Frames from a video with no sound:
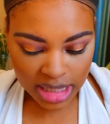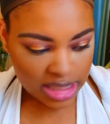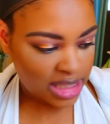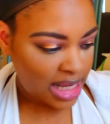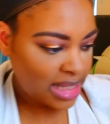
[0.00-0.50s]

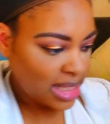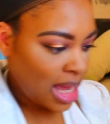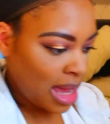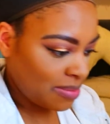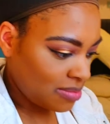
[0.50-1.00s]
She's
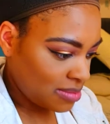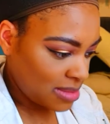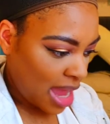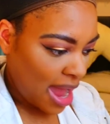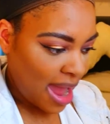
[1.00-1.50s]
got
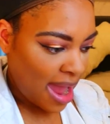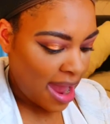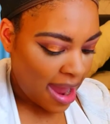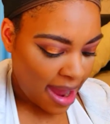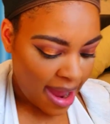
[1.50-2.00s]

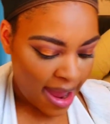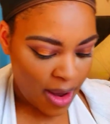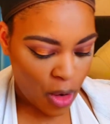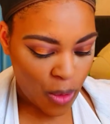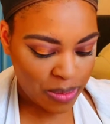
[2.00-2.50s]
high
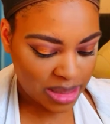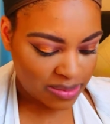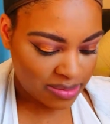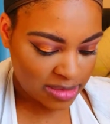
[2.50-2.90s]
hopes.